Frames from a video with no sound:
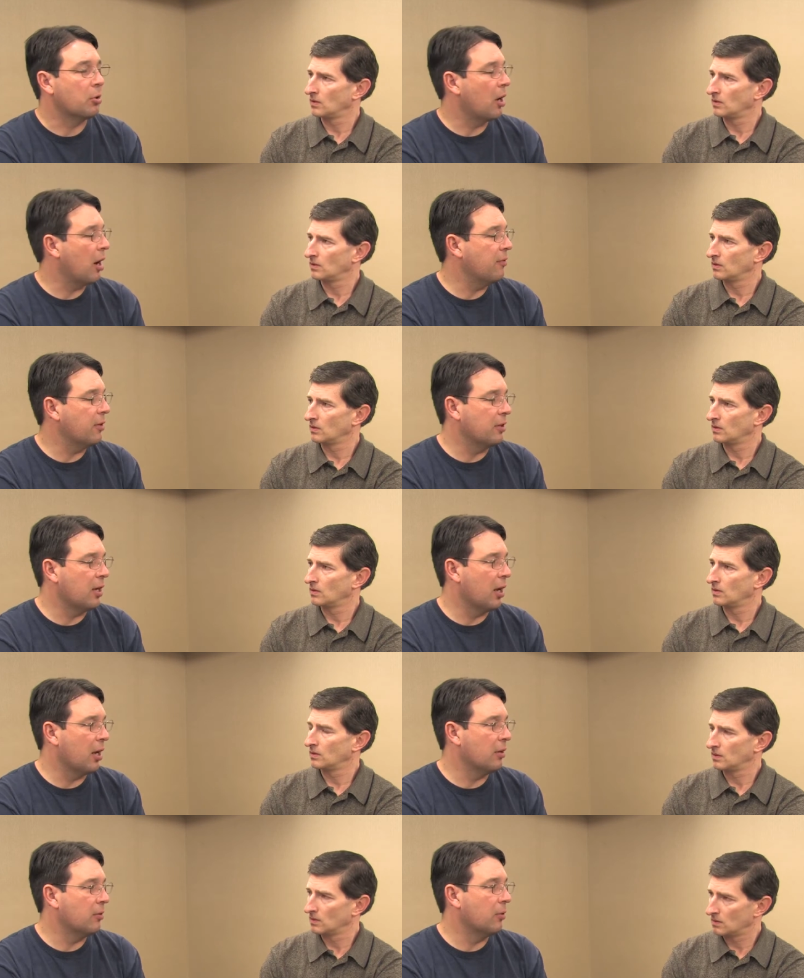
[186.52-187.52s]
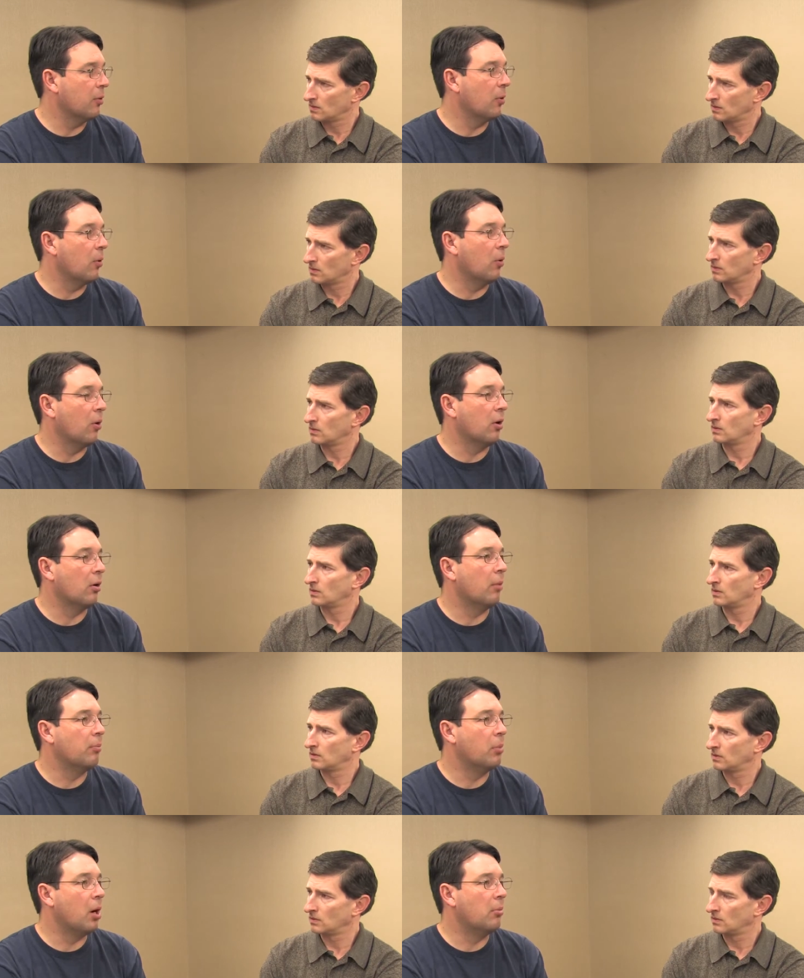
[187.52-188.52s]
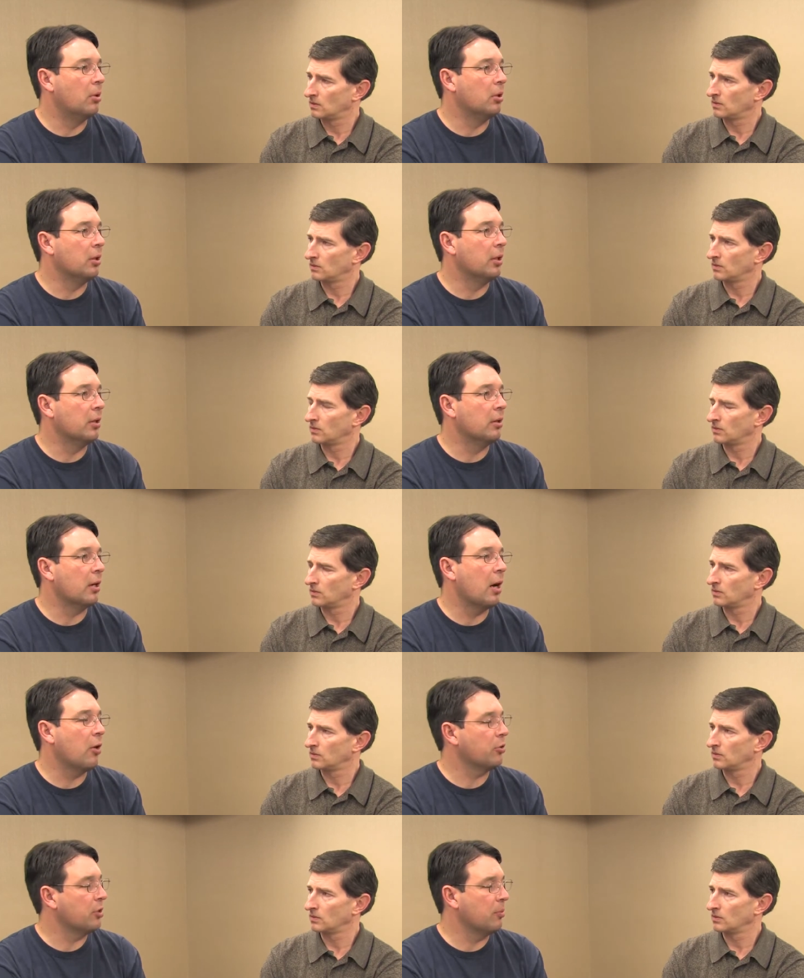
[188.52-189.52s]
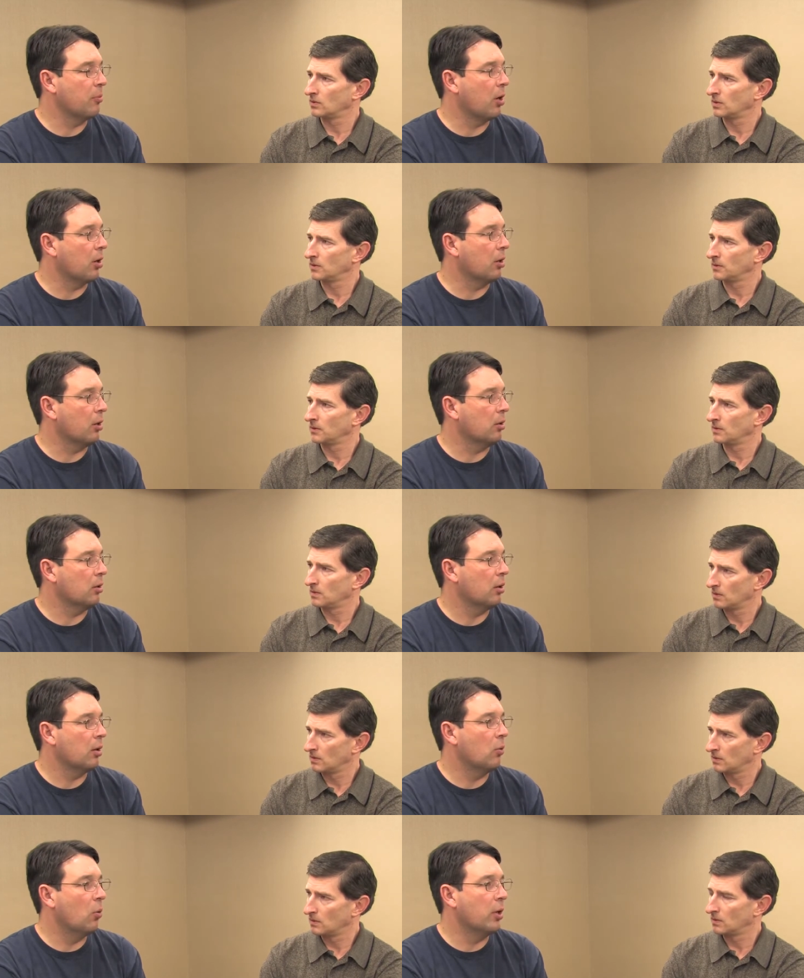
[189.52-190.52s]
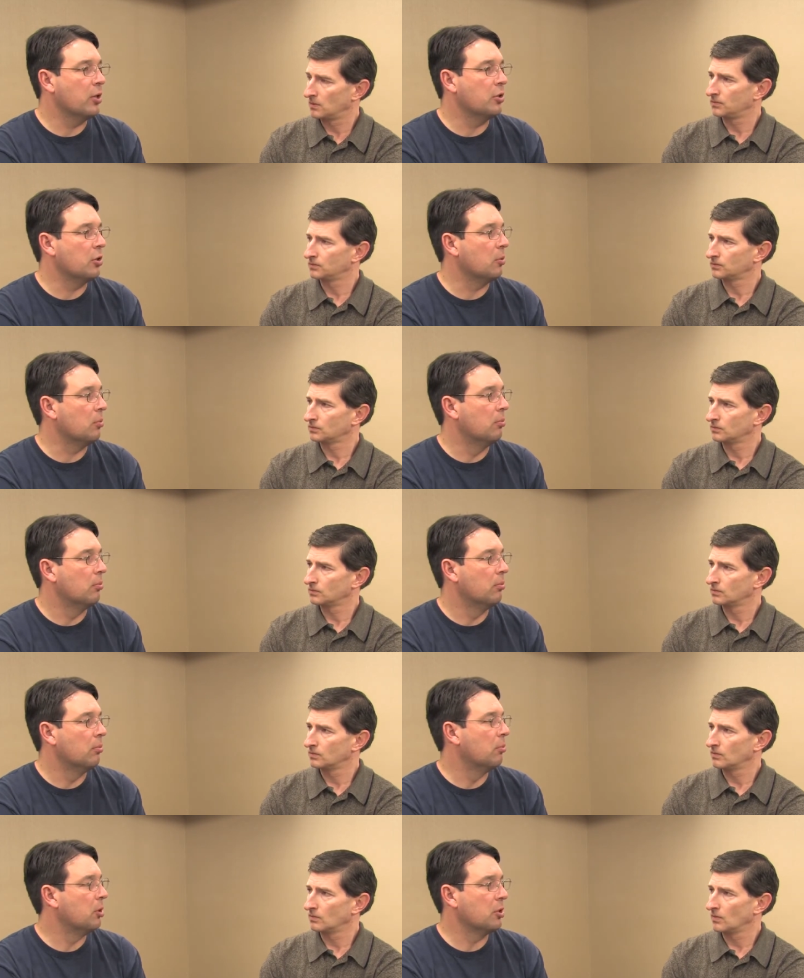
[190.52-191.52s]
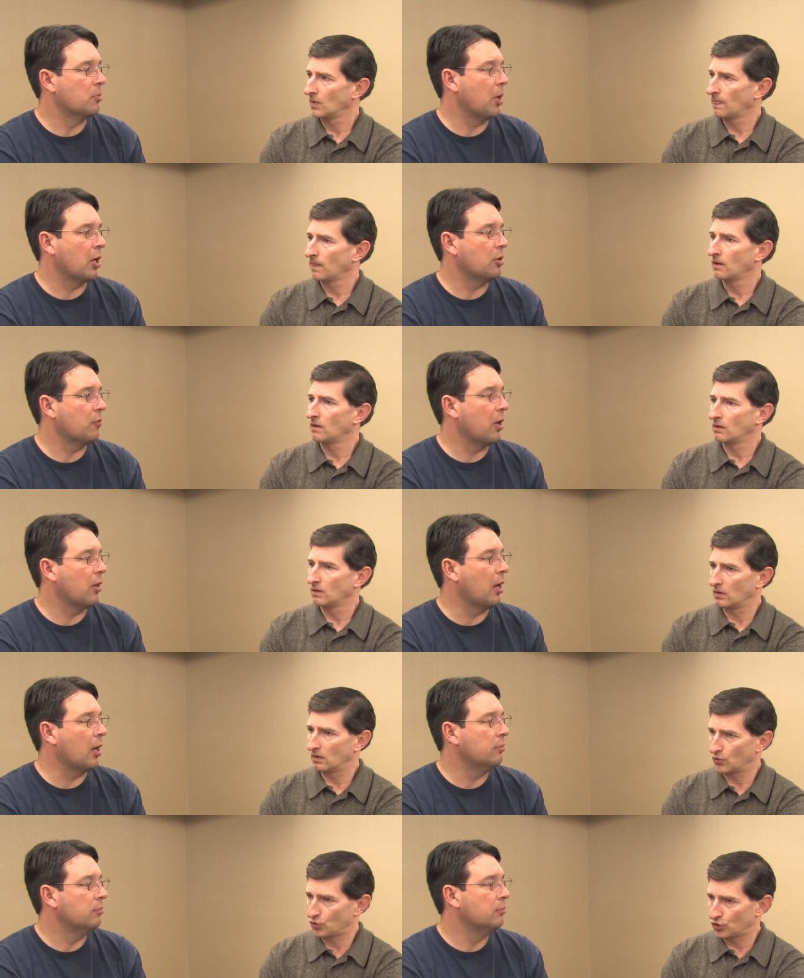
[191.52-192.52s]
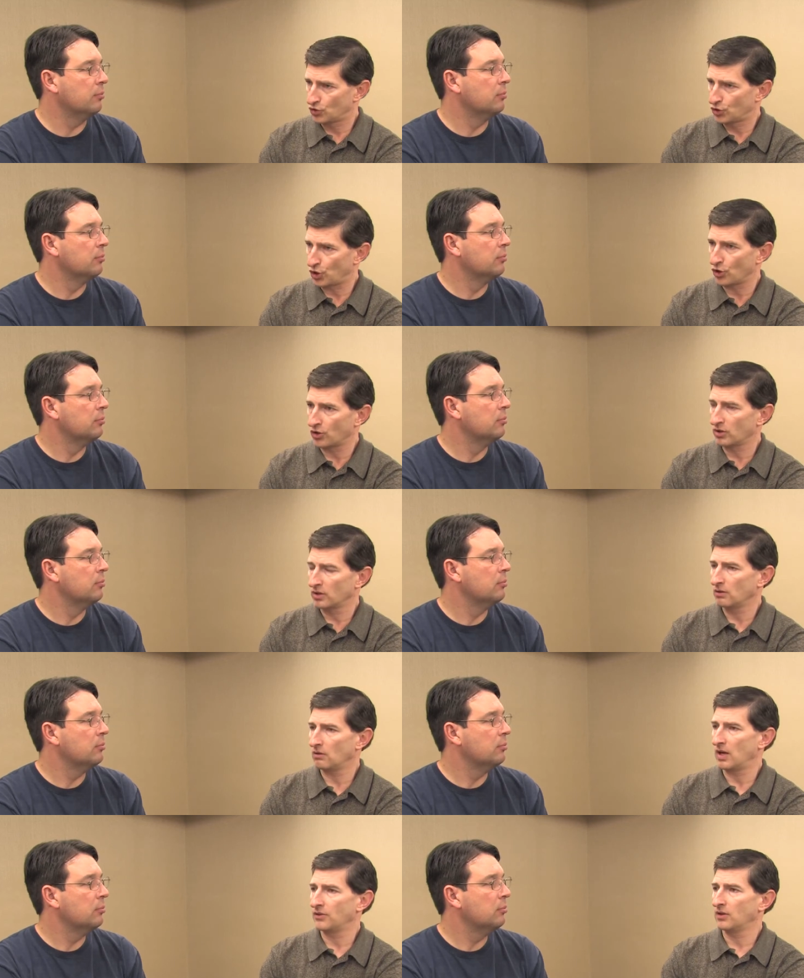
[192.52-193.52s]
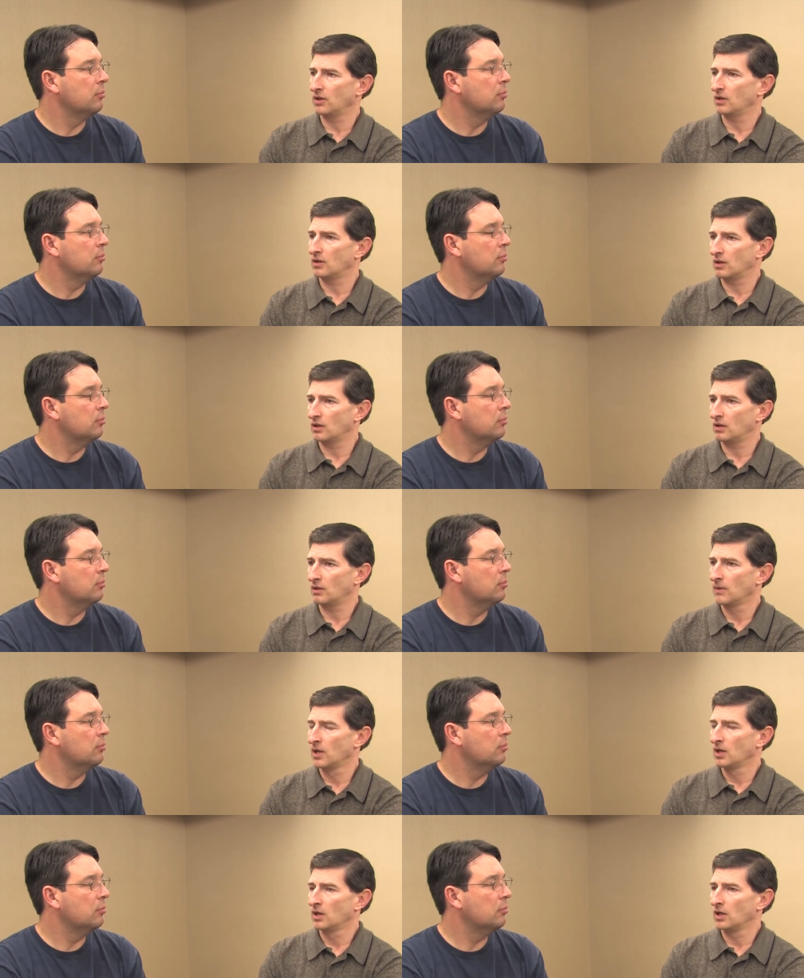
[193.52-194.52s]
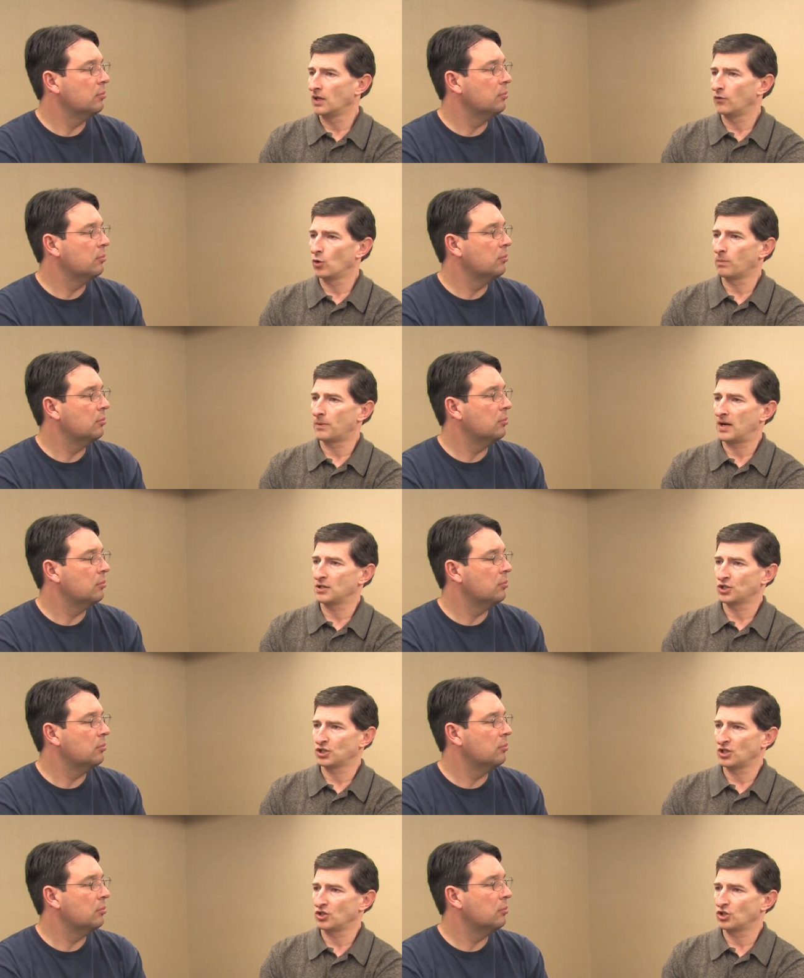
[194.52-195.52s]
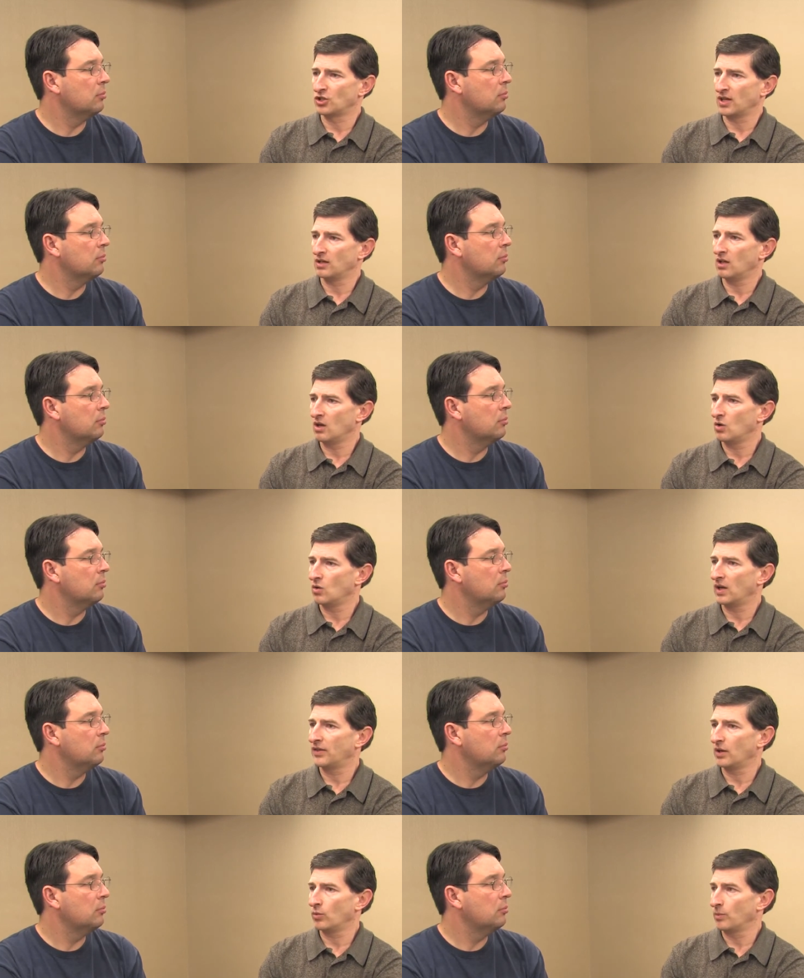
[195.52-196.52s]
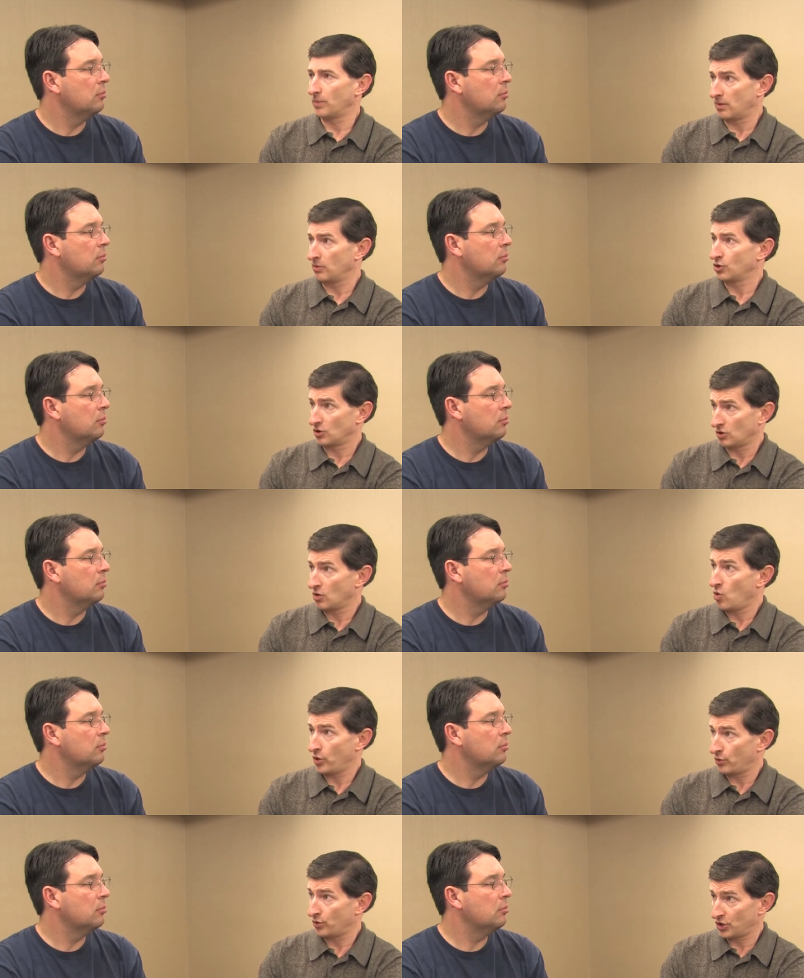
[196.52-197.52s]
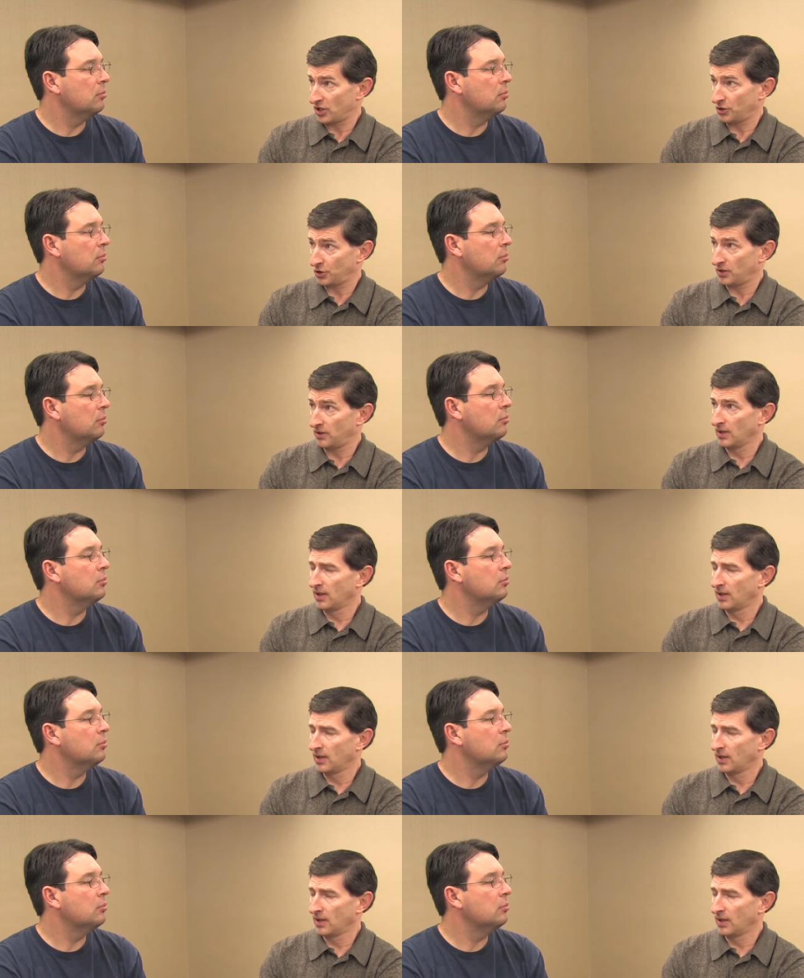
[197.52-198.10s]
Speaker 1: private debt or a bubble in the housing market. What is your perspective on that?
Speaker 2: Certainly, I think uh, if oil prices had stayed low, I think we'd probably still go into recession.